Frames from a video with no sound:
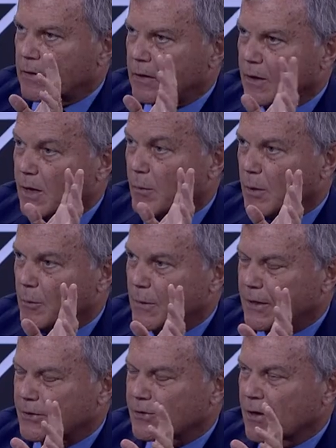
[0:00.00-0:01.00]
it in a couple of
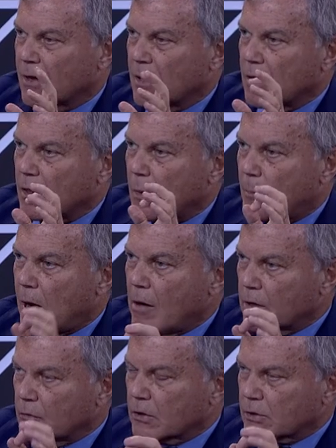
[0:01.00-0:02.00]
minutes. The
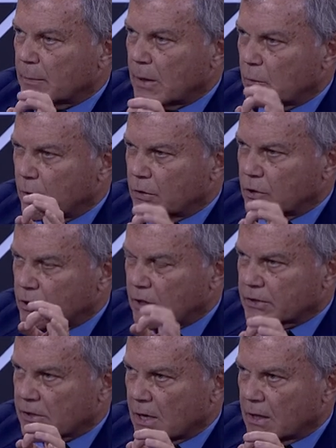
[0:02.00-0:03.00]
paradox about what you
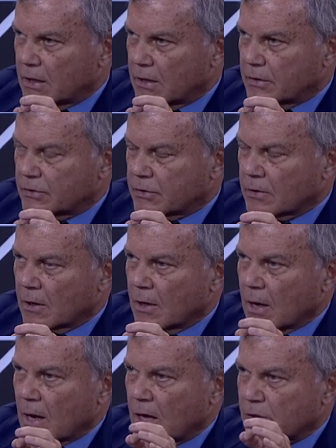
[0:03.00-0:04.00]
just said is,
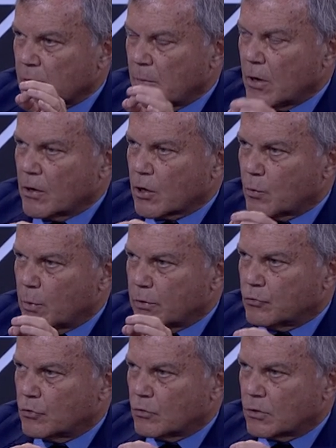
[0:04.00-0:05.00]
as America
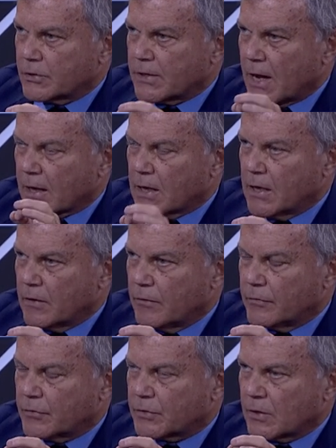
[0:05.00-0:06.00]
withdraws, that
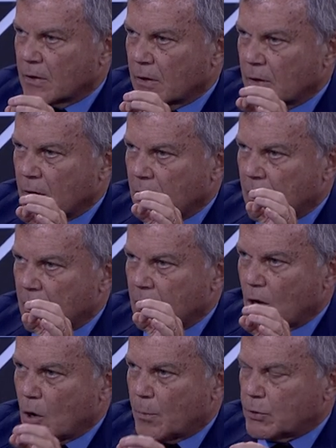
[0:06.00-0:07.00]
gives
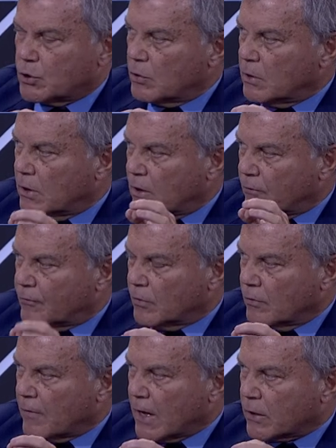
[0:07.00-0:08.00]
the opportunity to fill
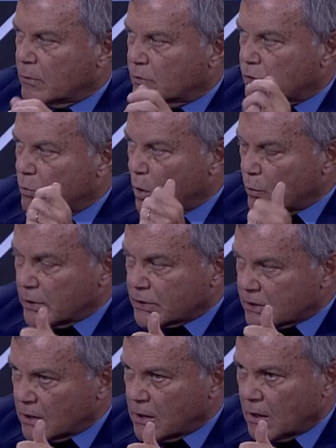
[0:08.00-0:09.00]
the vacuum. So what we
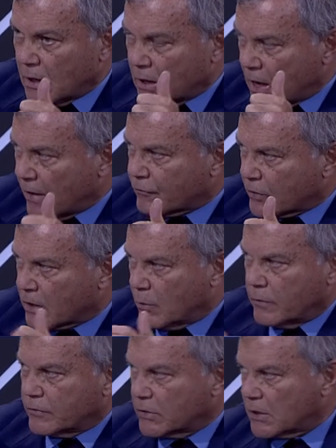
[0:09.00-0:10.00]
see in Africa,
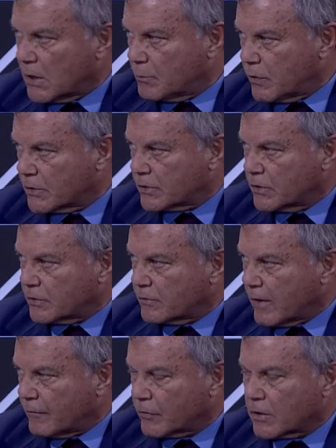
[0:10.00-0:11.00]
we've just had presidents
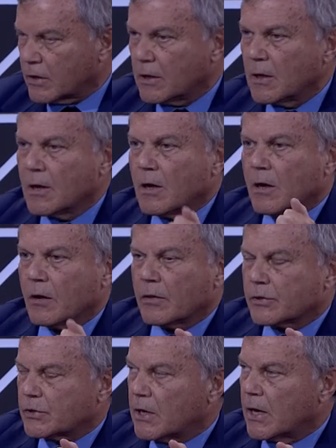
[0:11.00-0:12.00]
of Africa on
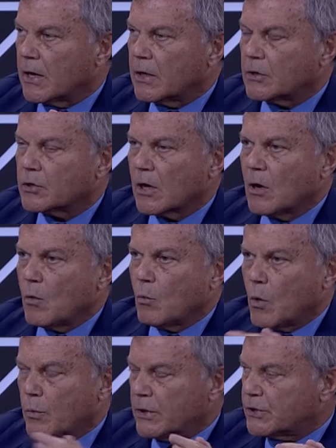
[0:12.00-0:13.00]
the stage,
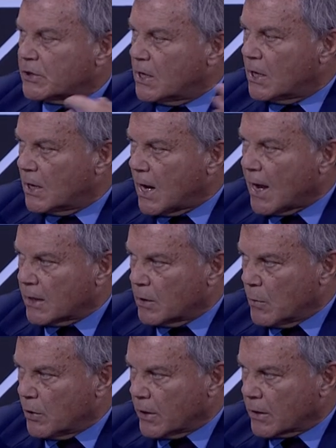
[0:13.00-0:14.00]
what we see in Latin
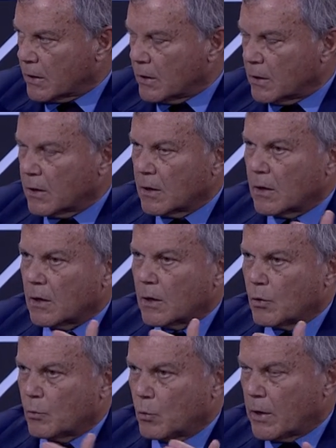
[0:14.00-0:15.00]
America,
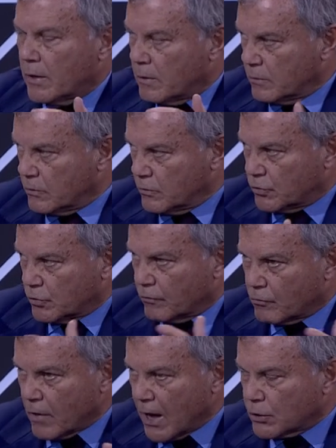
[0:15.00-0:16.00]
uh, where sort
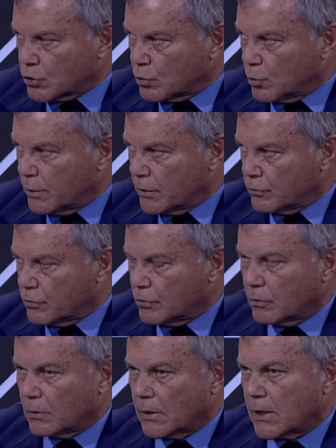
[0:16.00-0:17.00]
of gradual
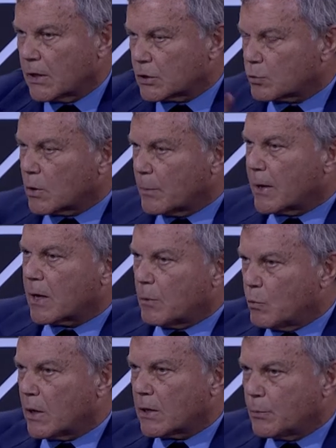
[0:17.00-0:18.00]
withdrawal. And I just want to pick up
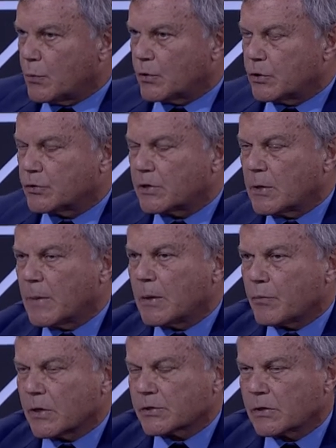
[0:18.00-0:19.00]
on one other mm -hmm. point you said
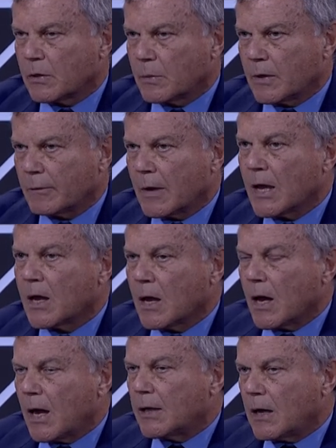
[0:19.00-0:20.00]
about President Obama.
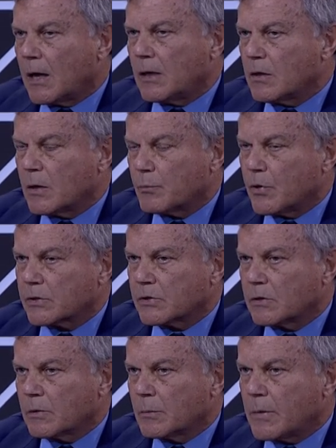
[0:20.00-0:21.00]
I, I don't think
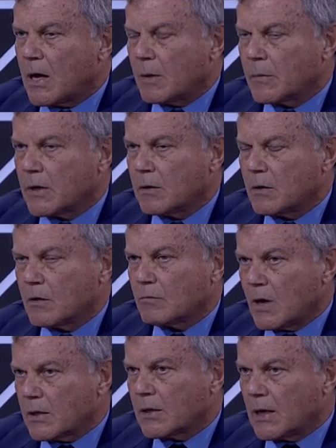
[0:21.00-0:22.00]
President Obama,
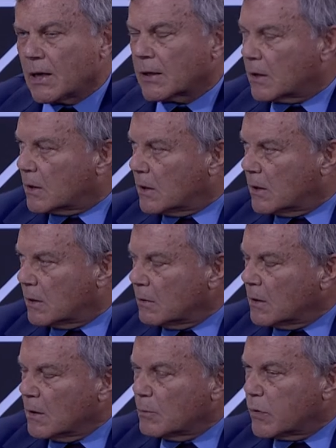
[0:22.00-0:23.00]
rather like uh,
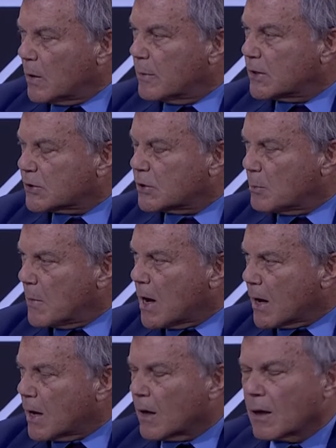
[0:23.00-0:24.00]
Prime Minister
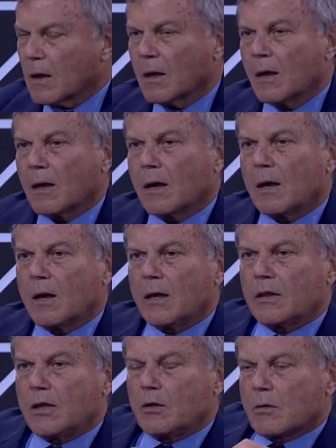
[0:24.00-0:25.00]
May uh,
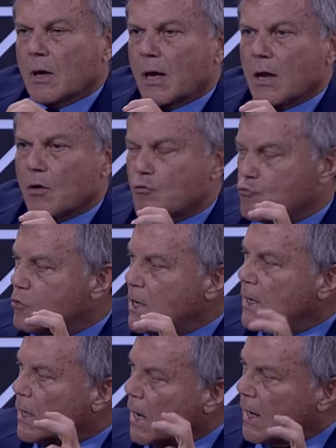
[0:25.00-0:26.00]
in the UK,
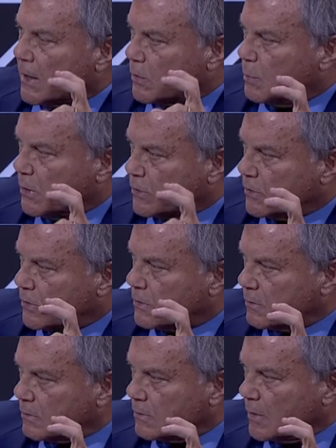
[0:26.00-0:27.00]
really liked
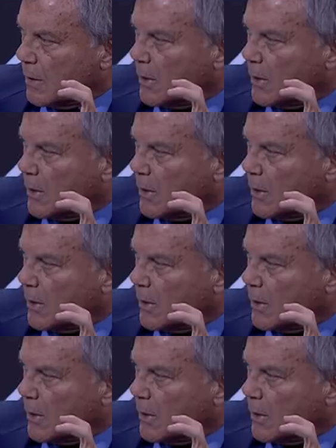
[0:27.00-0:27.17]
business. I